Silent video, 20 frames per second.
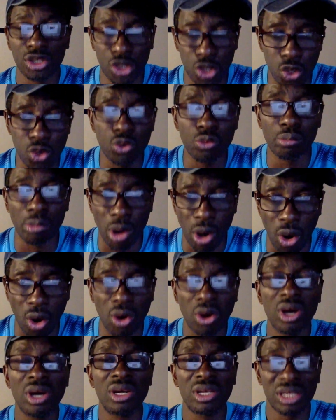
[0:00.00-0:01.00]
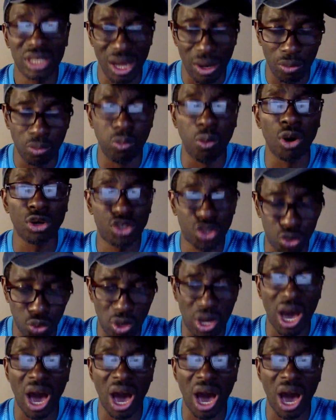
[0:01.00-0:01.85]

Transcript: do more than what you